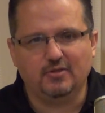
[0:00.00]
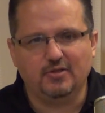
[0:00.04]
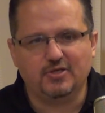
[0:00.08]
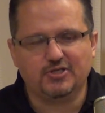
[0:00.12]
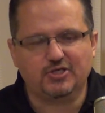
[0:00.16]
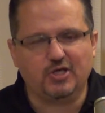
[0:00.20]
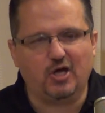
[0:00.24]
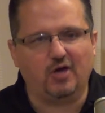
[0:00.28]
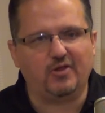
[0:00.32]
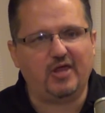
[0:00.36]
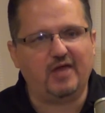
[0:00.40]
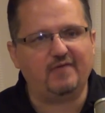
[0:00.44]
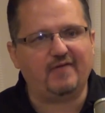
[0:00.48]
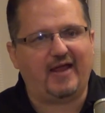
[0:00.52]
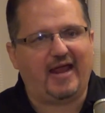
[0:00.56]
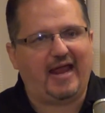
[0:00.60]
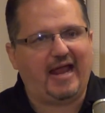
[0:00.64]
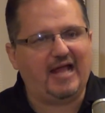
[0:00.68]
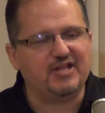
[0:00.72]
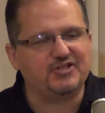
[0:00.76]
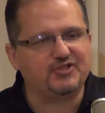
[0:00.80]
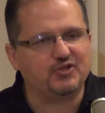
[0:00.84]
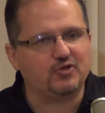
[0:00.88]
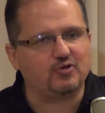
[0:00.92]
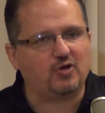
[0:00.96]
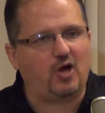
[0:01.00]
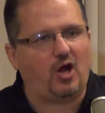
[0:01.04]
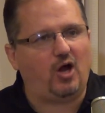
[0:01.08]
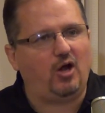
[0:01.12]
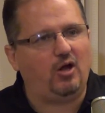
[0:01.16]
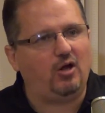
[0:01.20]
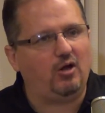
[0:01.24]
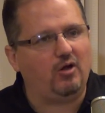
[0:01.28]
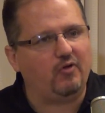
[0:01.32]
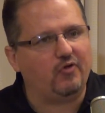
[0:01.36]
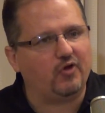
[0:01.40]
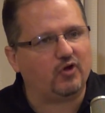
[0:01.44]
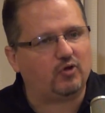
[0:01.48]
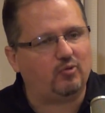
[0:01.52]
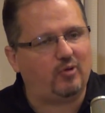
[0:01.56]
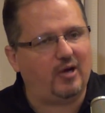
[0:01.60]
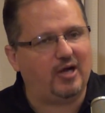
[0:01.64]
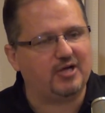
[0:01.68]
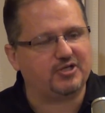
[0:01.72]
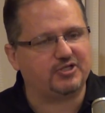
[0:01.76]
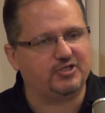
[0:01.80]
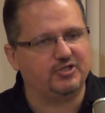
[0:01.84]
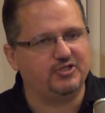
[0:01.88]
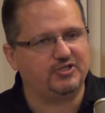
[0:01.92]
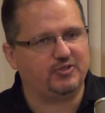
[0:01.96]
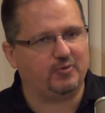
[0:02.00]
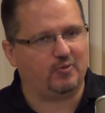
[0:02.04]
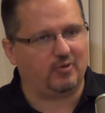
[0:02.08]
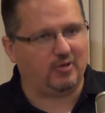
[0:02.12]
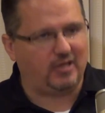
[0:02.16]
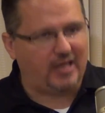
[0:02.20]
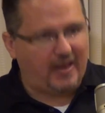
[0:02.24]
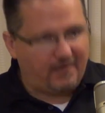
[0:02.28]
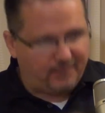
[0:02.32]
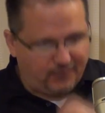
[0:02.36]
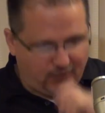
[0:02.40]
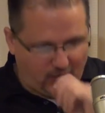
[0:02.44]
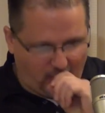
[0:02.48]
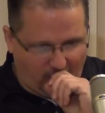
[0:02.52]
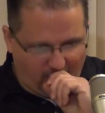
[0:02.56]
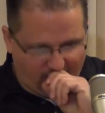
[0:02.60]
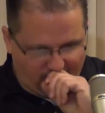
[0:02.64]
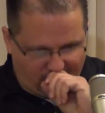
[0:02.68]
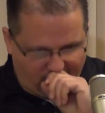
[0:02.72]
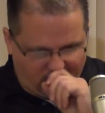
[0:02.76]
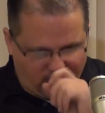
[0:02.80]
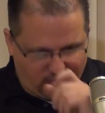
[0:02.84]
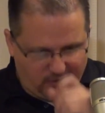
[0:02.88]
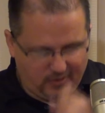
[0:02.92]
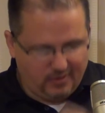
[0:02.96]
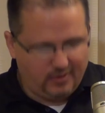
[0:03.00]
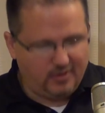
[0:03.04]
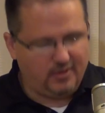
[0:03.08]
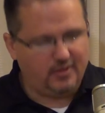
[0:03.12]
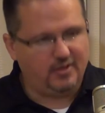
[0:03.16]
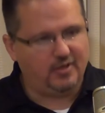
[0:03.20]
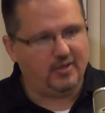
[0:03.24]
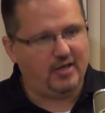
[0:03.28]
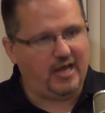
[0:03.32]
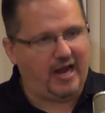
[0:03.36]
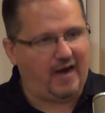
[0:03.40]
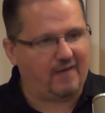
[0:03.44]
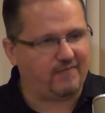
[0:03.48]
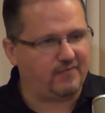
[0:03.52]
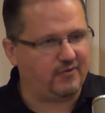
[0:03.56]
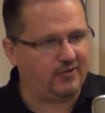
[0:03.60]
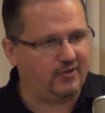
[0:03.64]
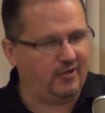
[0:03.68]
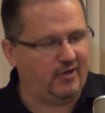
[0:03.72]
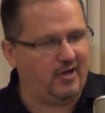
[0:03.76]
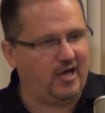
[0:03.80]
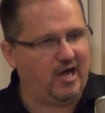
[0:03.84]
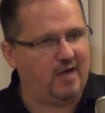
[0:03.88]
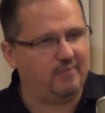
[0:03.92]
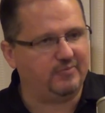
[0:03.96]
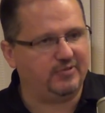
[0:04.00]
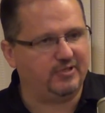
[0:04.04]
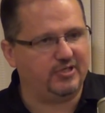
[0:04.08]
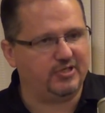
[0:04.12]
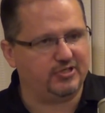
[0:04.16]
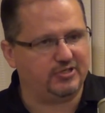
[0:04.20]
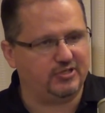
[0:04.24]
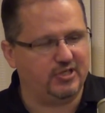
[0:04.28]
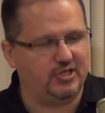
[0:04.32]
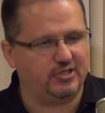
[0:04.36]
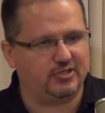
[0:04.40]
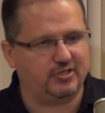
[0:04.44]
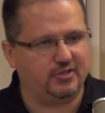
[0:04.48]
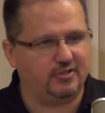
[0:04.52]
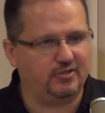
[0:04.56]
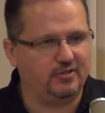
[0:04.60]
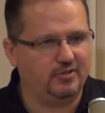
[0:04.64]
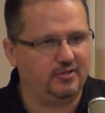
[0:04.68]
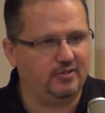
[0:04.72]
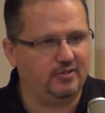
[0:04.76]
So they've answered all the questions that were left over after the Hamdi decision.